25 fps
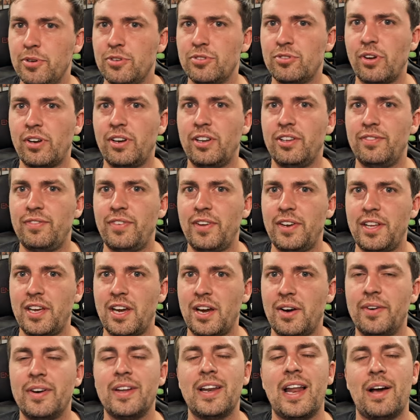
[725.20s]
you enjoyed this
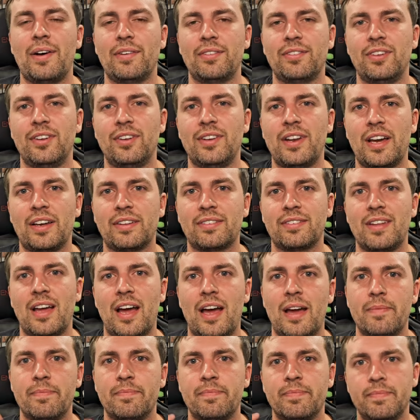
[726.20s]
video, and I will see you next
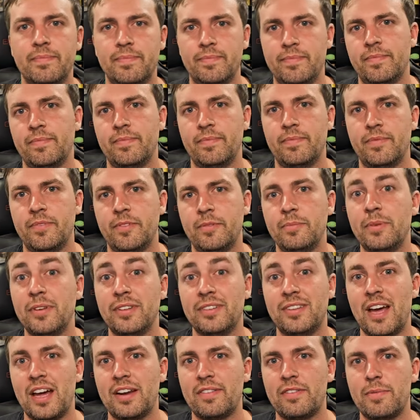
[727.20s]
time.
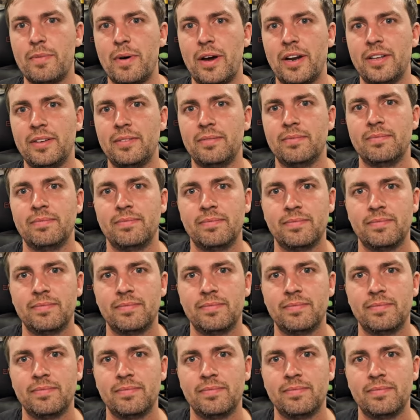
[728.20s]
Peace out, everybody.